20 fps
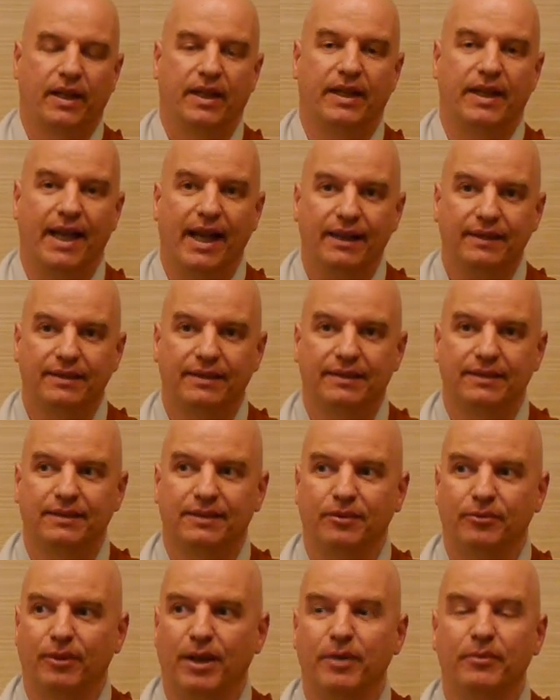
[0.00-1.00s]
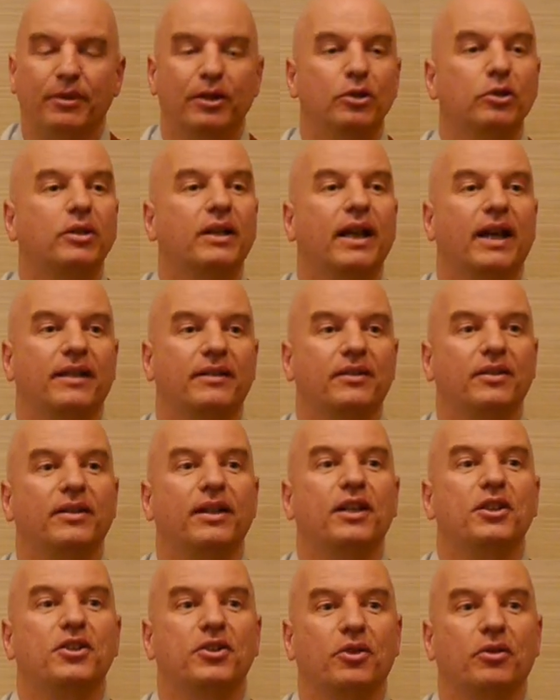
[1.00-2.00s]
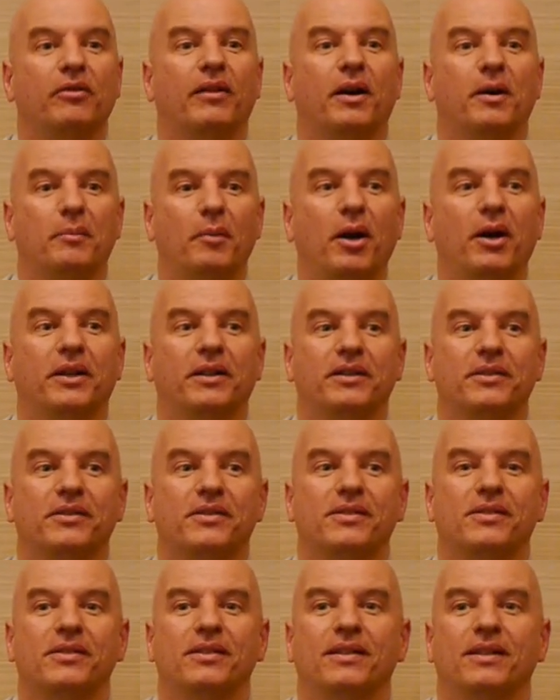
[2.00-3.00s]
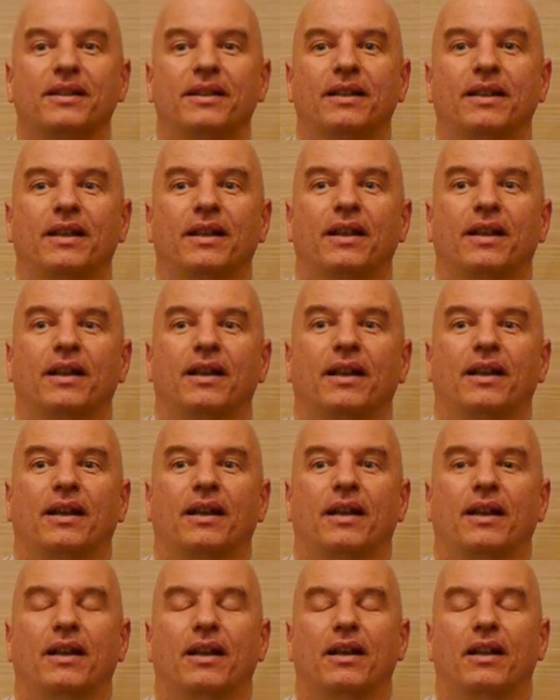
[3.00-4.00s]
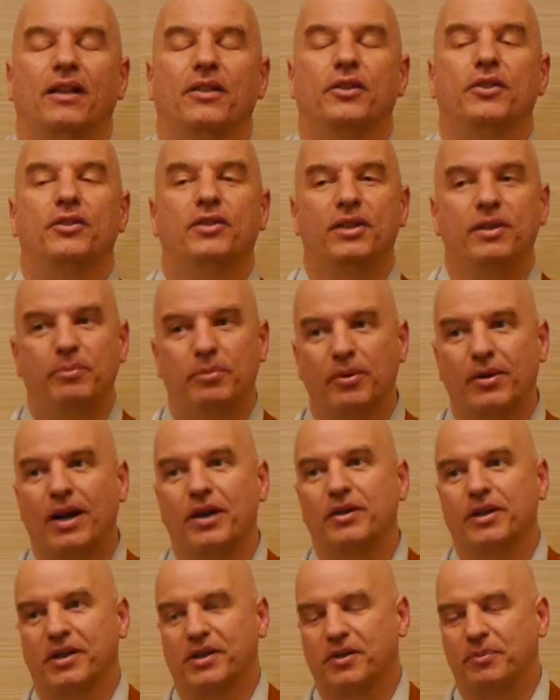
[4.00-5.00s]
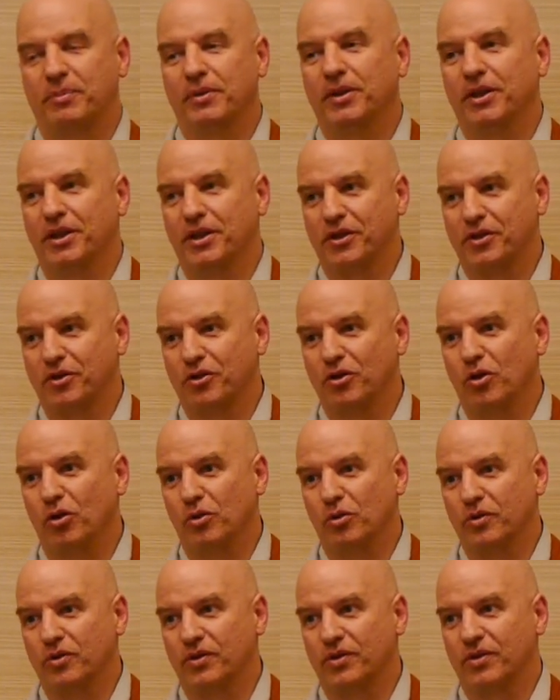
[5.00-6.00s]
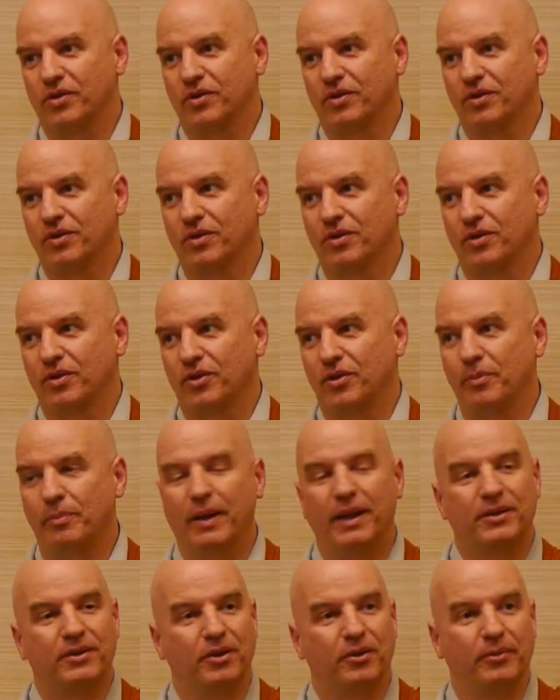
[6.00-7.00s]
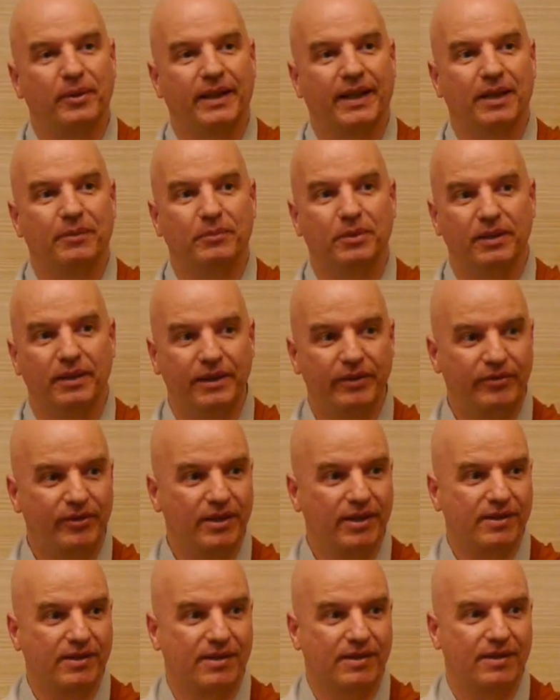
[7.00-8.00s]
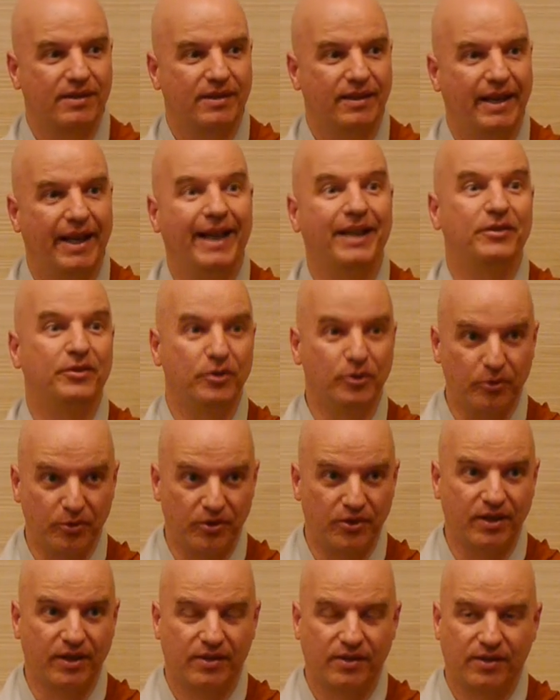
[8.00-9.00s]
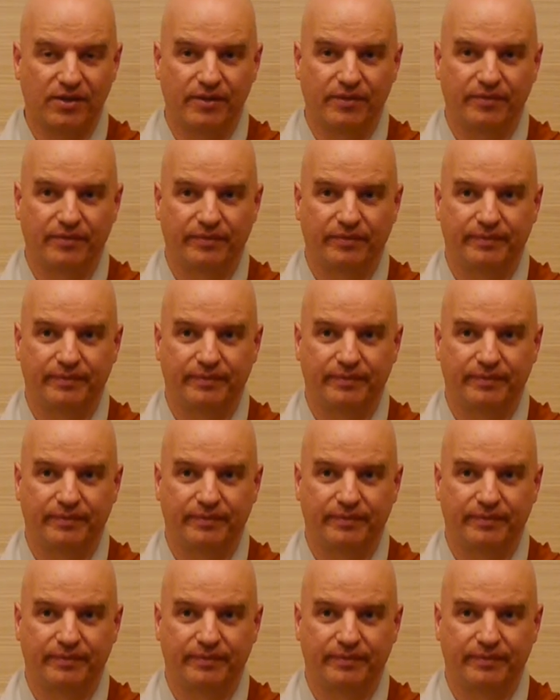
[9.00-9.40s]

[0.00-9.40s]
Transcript: Yet, when we look at the nature of our minds, the deeper our experience goes, the better we can believe this and use this.